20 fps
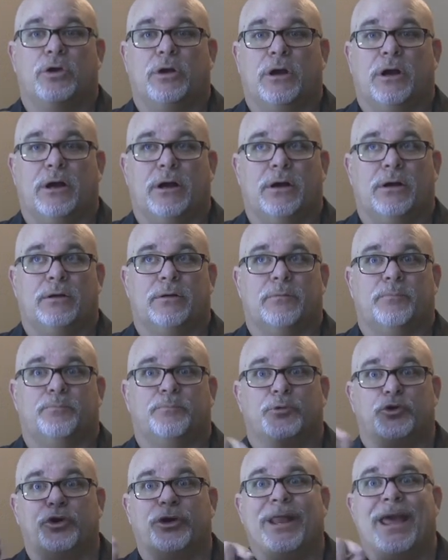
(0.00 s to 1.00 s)

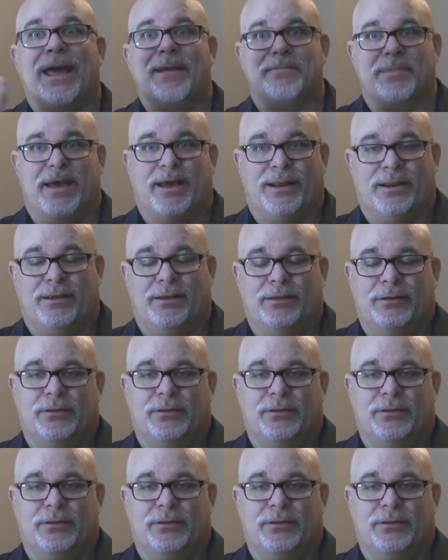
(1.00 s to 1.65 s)
good and bad.